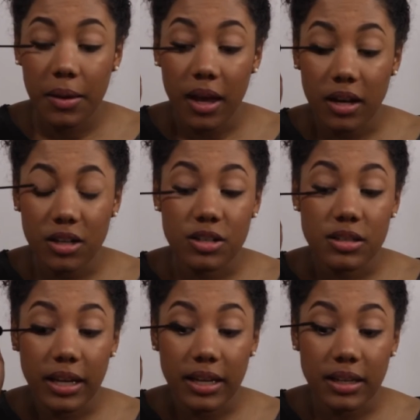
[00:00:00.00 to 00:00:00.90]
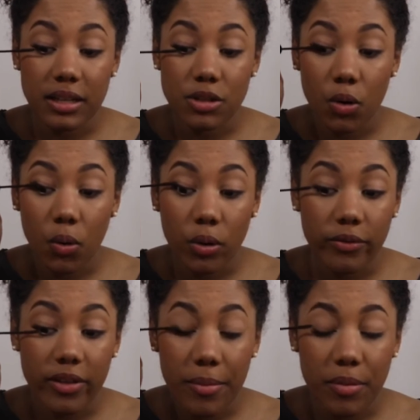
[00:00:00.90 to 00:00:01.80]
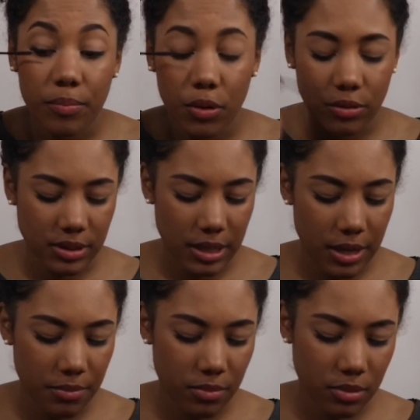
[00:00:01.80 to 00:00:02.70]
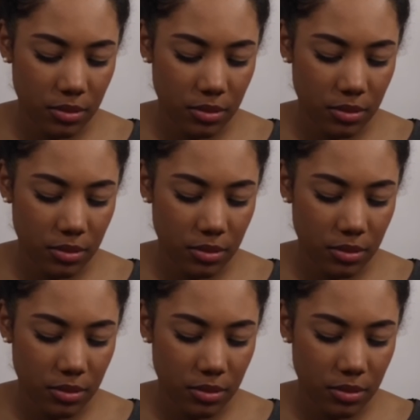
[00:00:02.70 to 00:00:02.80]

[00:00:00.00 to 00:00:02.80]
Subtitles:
And it just like gets a hold of them and pulls them,